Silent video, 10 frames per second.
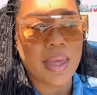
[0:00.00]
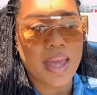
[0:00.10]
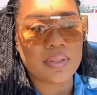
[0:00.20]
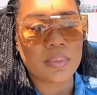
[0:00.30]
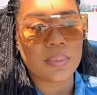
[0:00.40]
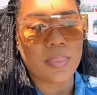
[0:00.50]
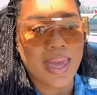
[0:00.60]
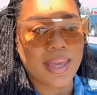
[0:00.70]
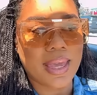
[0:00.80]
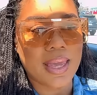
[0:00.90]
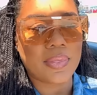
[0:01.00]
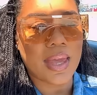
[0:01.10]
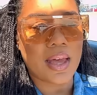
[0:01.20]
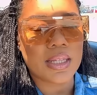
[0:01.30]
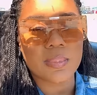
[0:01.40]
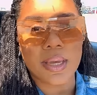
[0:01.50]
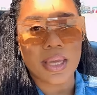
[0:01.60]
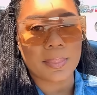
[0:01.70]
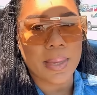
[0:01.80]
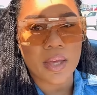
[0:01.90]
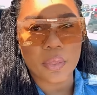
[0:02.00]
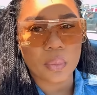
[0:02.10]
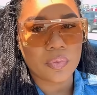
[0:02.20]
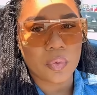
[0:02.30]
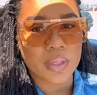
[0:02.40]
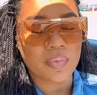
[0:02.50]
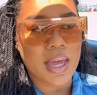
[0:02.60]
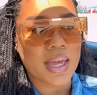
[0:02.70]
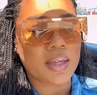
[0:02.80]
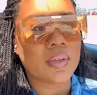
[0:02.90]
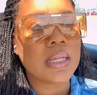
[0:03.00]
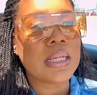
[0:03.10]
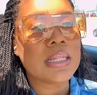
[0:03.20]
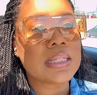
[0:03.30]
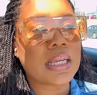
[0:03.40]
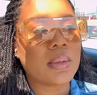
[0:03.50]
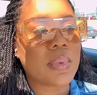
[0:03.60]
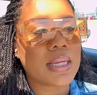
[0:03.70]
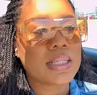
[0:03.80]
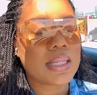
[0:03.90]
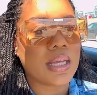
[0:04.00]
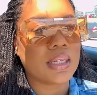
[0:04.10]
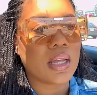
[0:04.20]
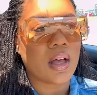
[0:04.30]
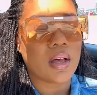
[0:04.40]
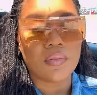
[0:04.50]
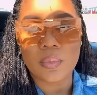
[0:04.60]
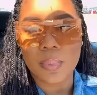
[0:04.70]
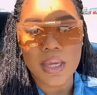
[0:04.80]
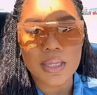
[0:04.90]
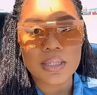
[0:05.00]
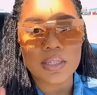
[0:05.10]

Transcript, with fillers: I have to be back at the house by about 3.45 to get my son off the bus.